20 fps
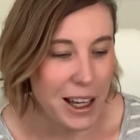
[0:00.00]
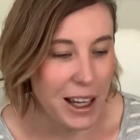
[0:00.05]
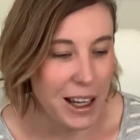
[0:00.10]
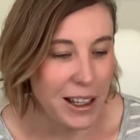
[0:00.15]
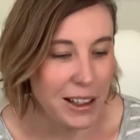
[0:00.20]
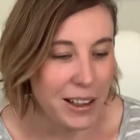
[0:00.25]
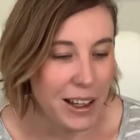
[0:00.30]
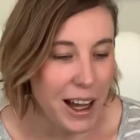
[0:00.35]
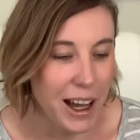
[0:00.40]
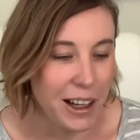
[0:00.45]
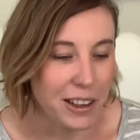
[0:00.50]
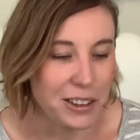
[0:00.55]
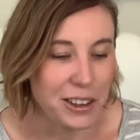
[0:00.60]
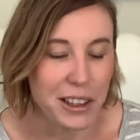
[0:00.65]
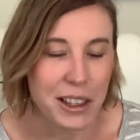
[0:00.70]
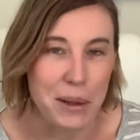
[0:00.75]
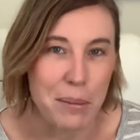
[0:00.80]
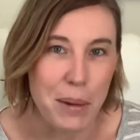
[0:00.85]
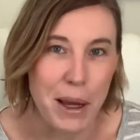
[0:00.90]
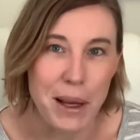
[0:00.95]
and
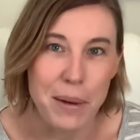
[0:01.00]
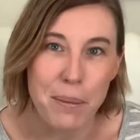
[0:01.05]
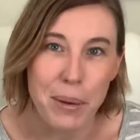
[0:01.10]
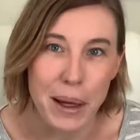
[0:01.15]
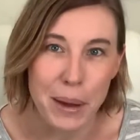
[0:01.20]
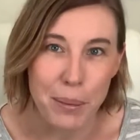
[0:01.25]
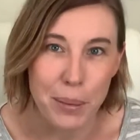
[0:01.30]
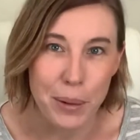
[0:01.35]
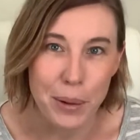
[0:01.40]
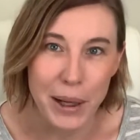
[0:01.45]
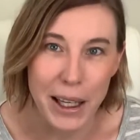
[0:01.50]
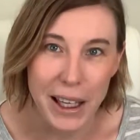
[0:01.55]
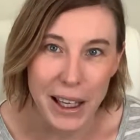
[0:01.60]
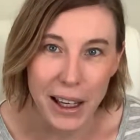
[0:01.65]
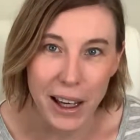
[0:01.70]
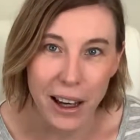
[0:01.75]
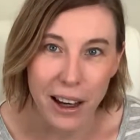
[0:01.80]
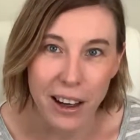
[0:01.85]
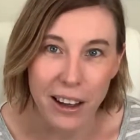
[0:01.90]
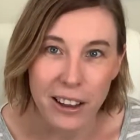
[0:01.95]
actually meet people
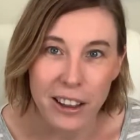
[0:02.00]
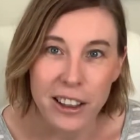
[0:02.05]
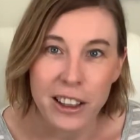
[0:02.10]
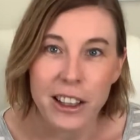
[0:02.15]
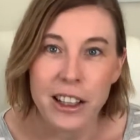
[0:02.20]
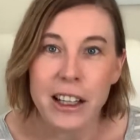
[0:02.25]
here,